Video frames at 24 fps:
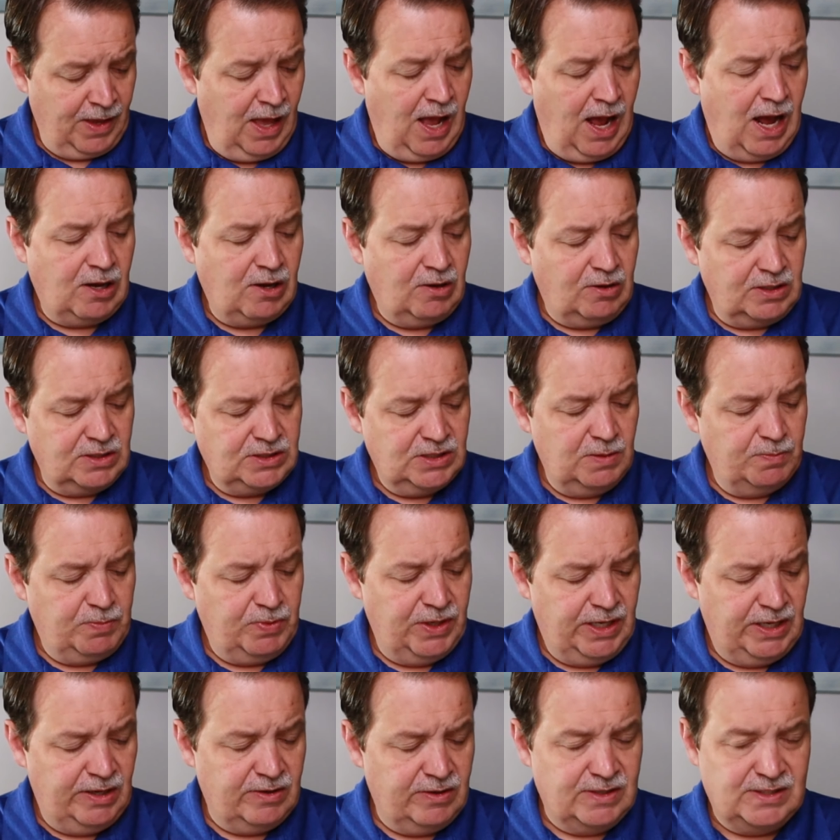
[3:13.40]
I also put
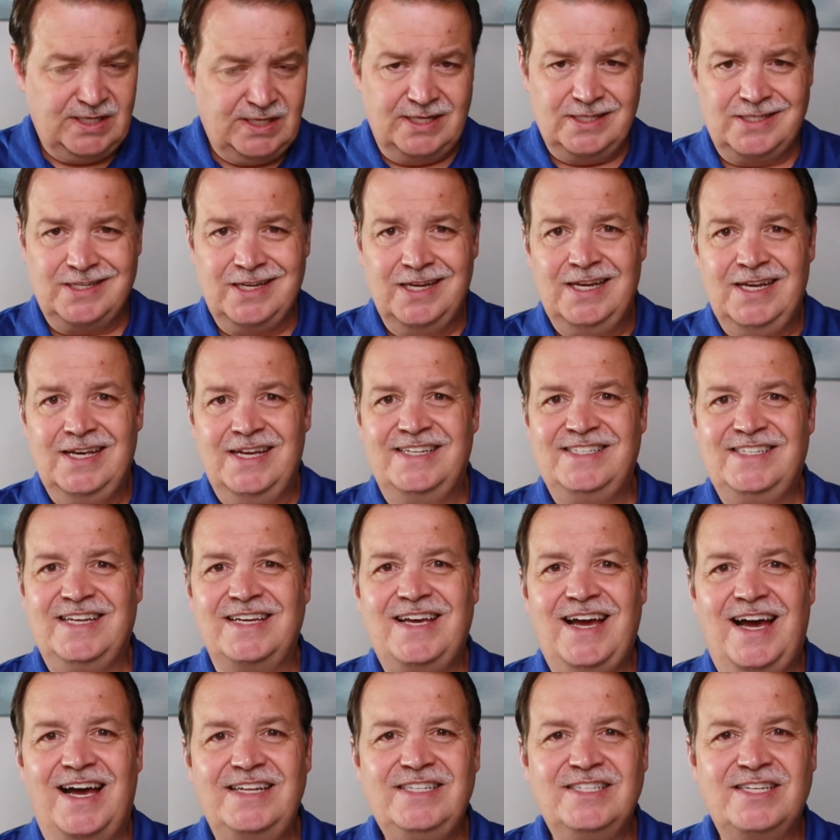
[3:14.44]
here is that
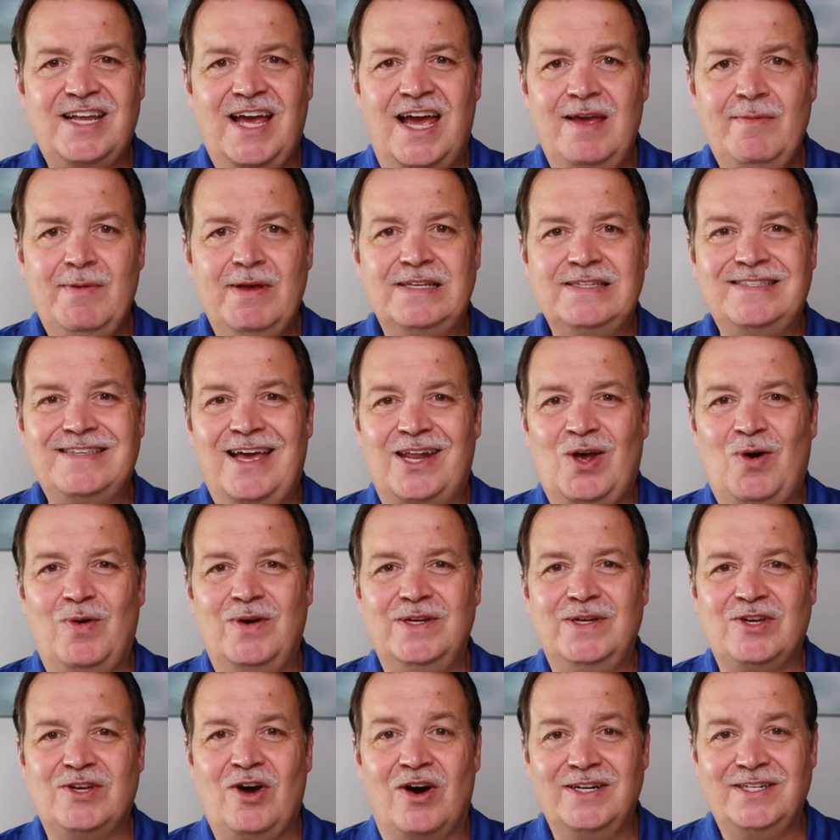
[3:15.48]
God's timing is not
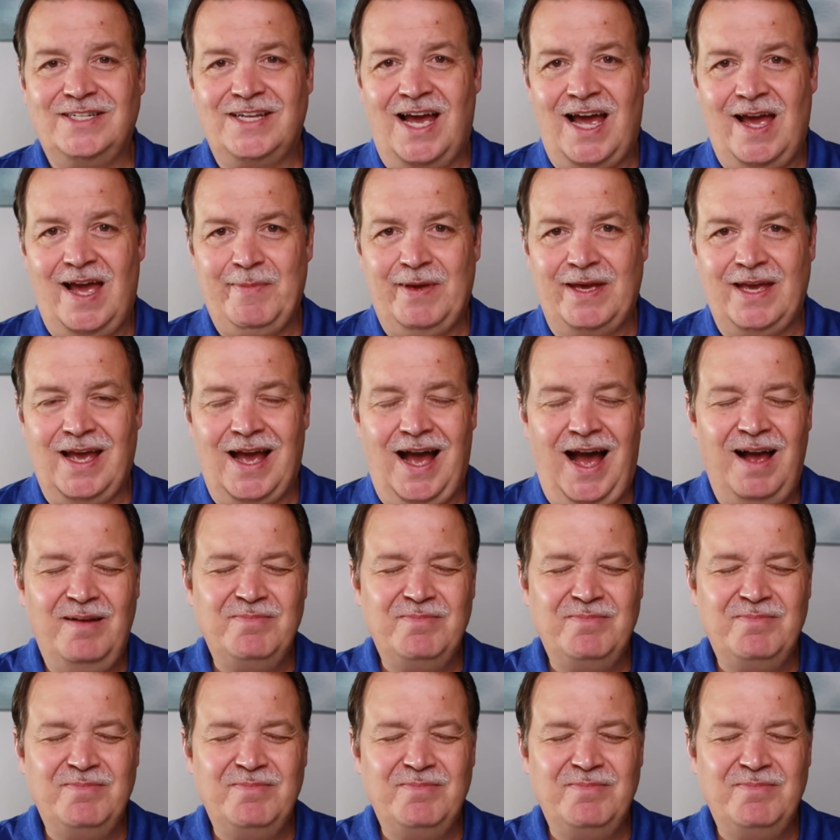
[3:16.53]
always our timing.